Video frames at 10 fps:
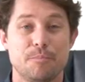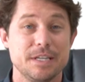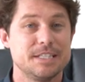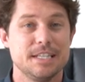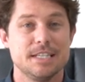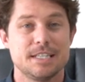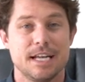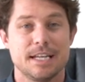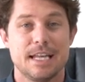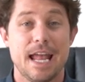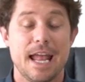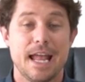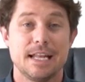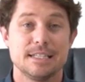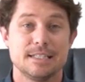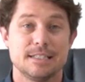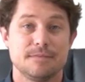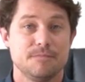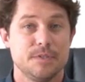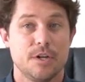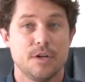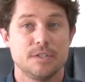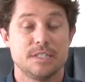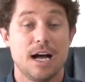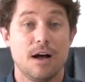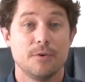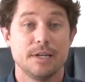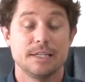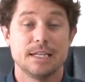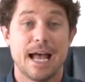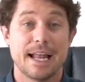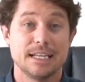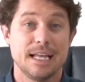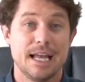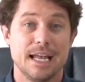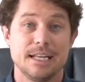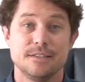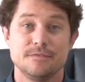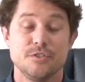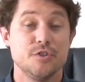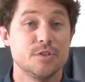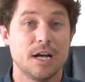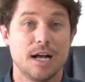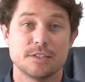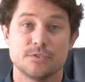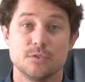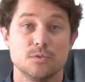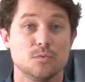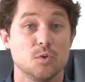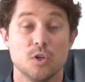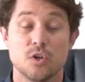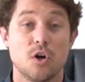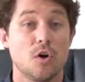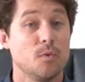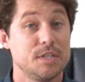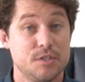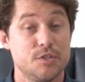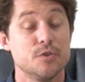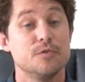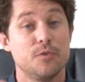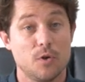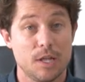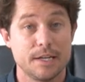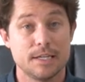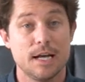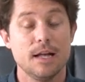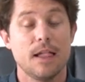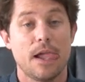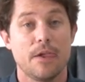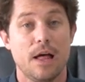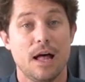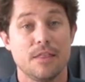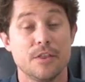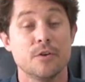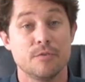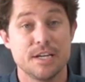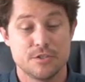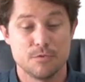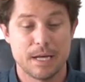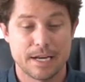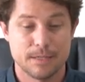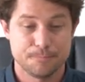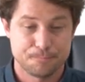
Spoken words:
big cities like Cairns, you know, Darwin, Adelaide, Newcastle, Wollongong, which do fall under the regional banner.